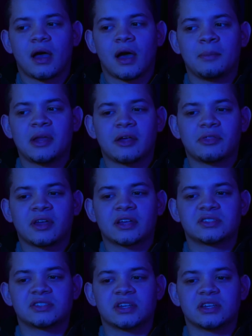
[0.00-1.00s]
I mean, I think
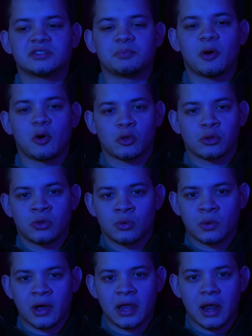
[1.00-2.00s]
it's both,
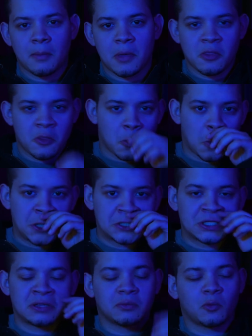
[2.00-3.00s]
right? I mean,
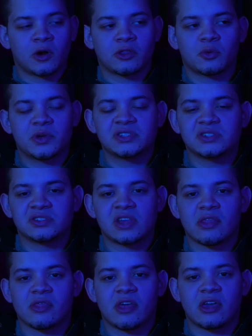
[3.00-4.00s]
one of the reasons
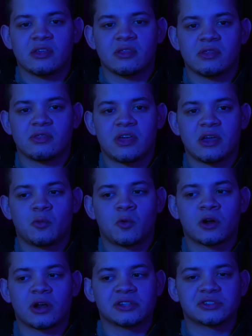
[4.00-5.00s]
that they
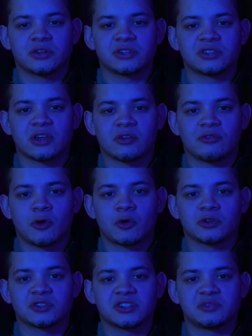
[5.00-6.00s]
weren't as good as the other
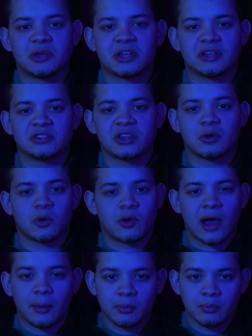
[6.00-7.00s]
vocals is because they were
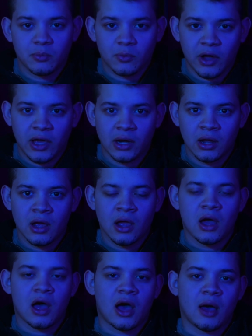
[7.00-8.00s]
rap, right?
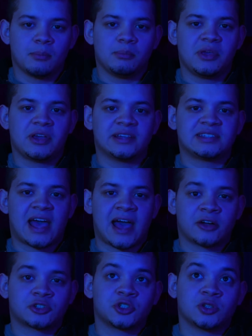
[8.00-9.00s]
Because
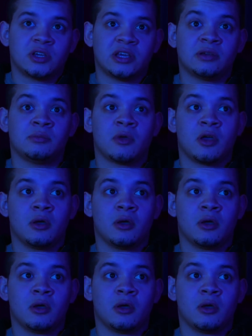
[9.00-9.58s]
actually,